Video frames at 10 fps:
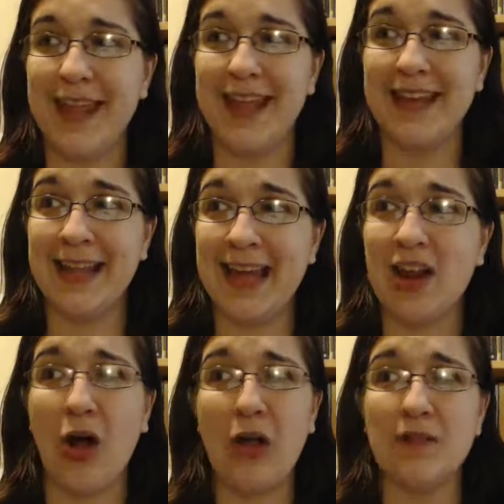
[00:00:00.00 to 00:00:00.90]
And again,
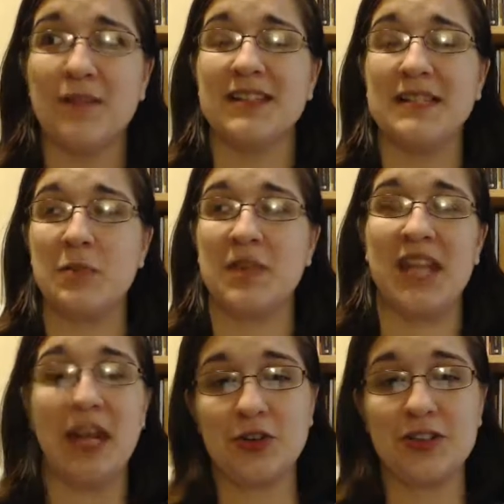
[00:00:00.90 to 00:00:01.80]
all of this is with
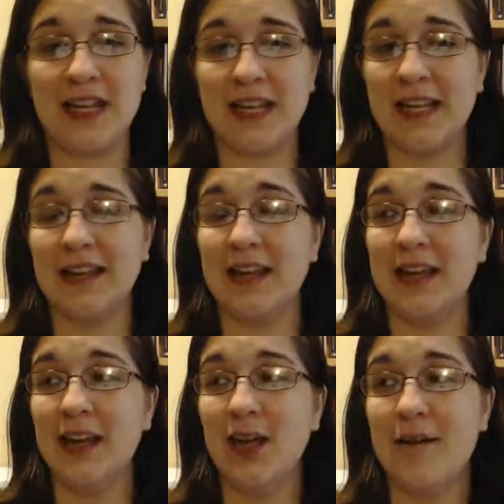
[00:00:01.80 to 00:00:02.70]
the understanding
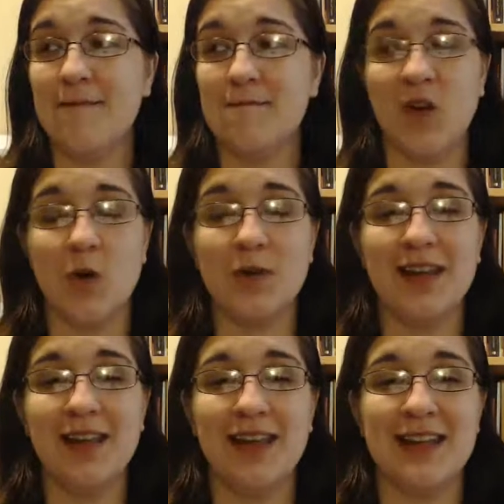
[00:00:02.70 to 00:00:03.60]
that
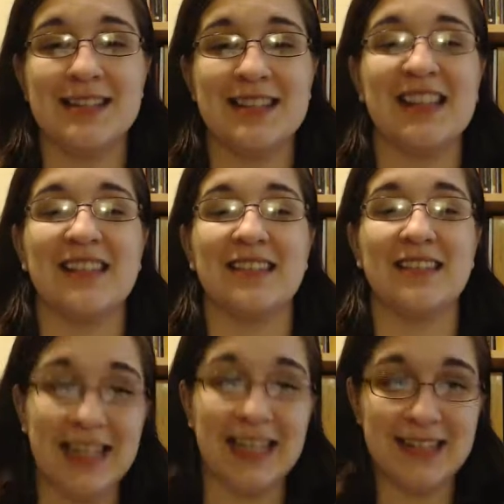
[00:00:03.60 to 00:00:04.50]
voting is the
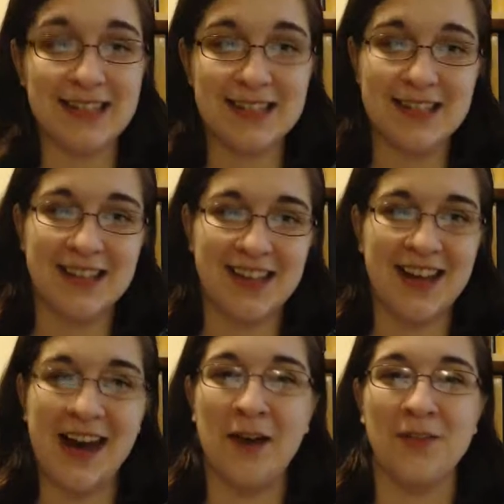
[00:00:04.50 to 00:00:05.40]
least
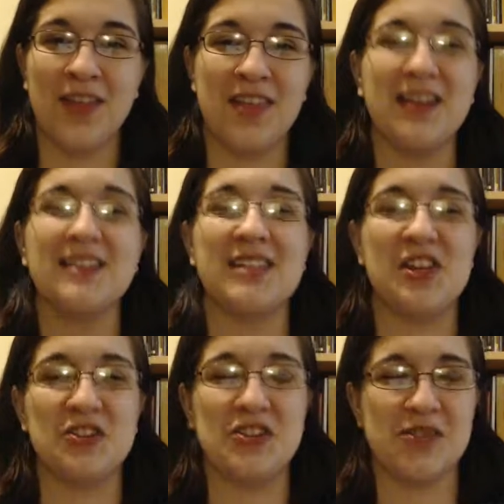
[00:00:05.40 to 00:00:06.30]
of the things that
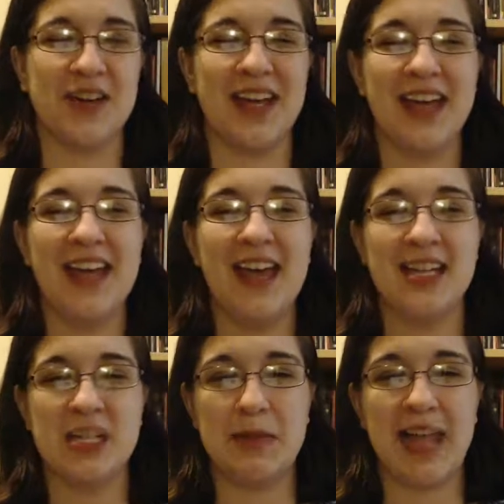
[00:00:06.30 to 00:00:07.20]
you're doing
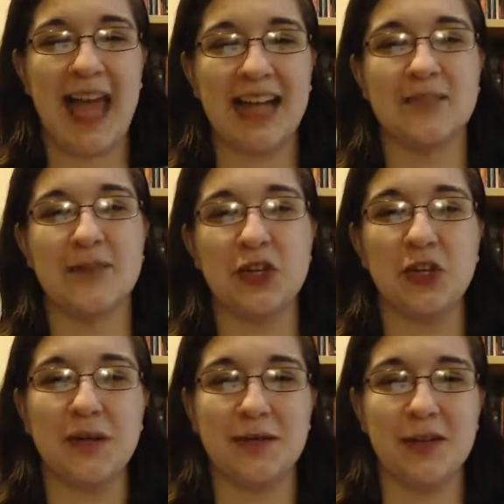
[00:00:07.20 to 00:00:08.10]
to be active in your
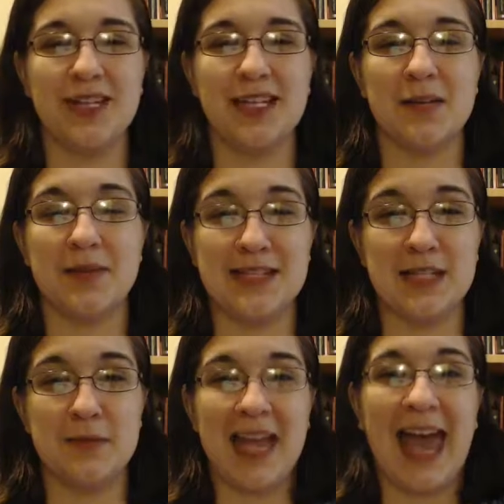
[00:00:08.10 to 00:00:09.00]
community and
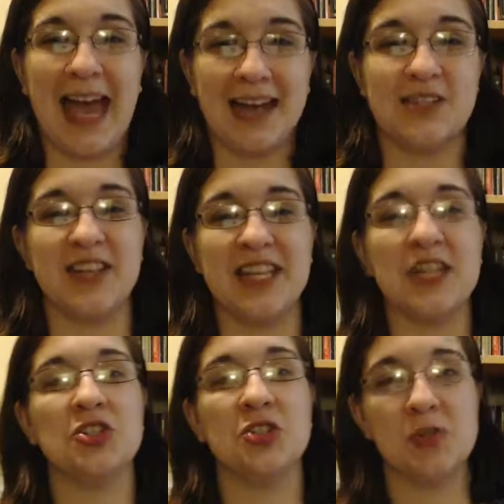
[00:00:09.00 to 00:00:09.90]
to be active in the
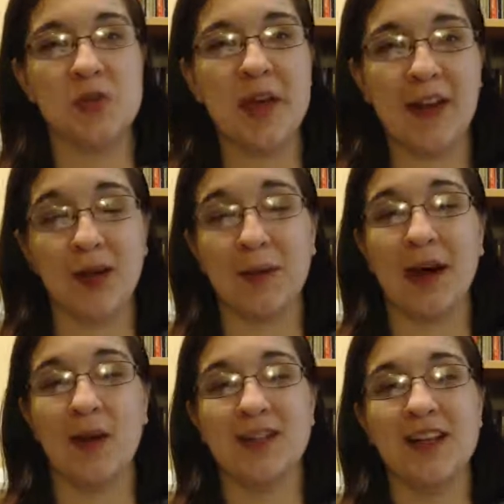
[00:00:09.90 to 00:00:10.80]
issues you care
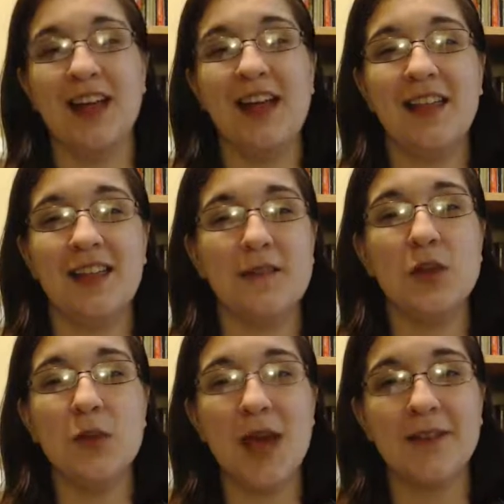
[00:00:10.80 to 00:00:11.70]
about. That if
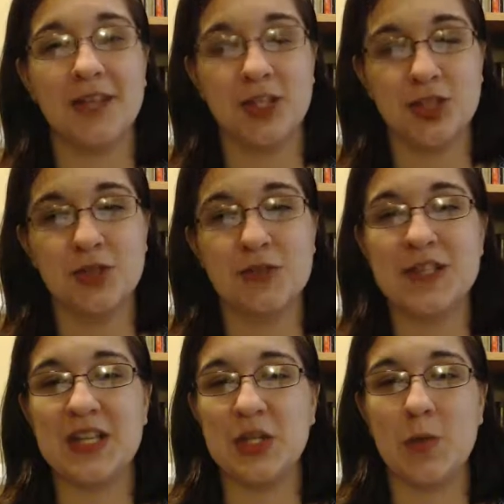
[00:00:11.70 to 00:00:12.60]
you have issues
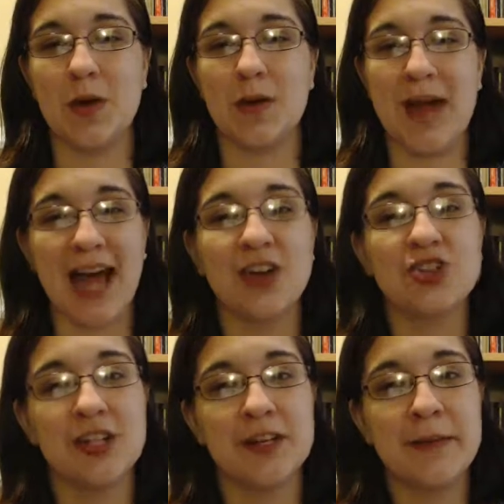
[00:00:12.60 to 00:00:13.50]
that you are
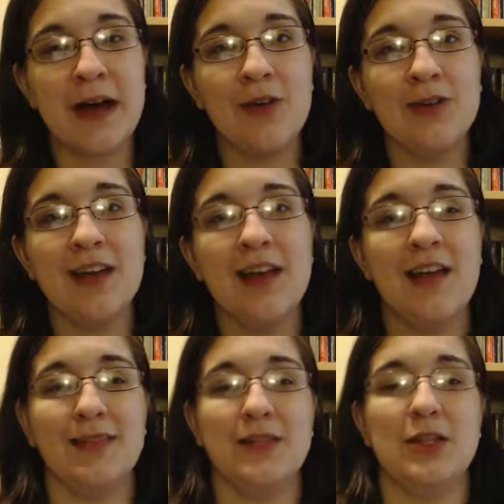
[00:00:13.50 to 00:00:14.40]
passionate about,
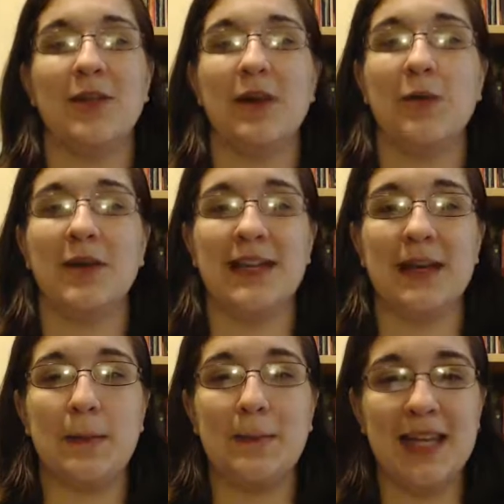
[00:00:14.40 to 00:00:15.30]
that you think we need
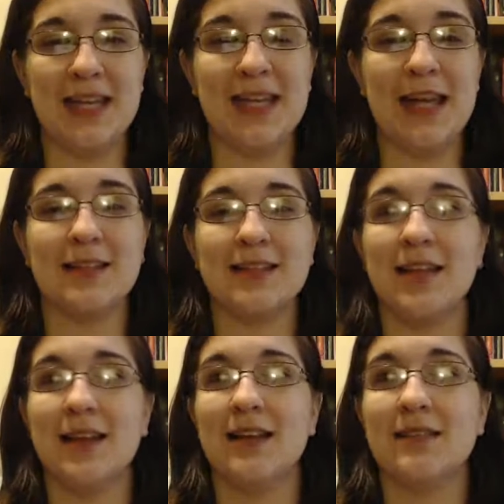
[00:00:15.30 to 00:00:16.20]
immediate
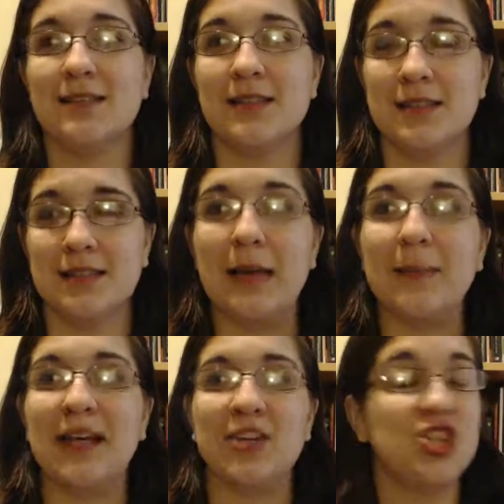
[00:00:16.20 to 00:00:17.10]

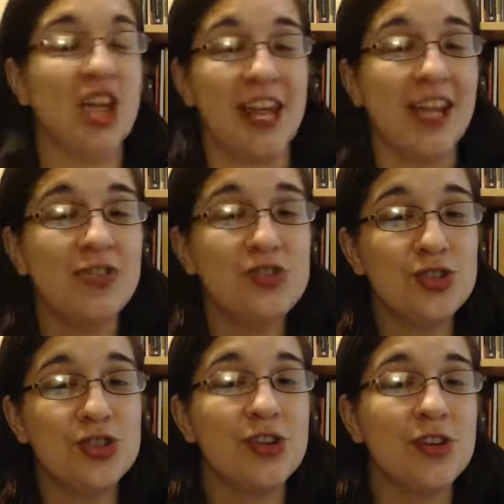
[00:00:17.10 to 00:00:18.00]
systemic
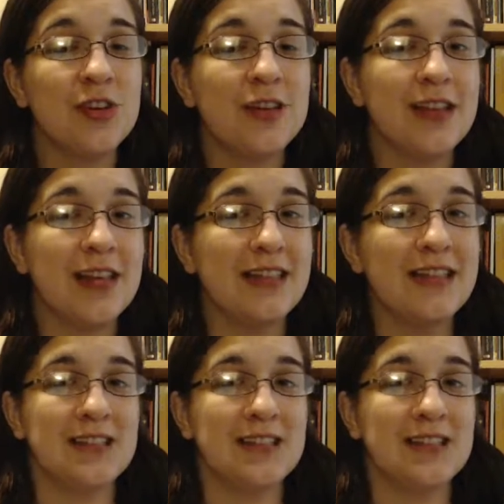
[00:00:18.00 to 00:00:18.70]
change in these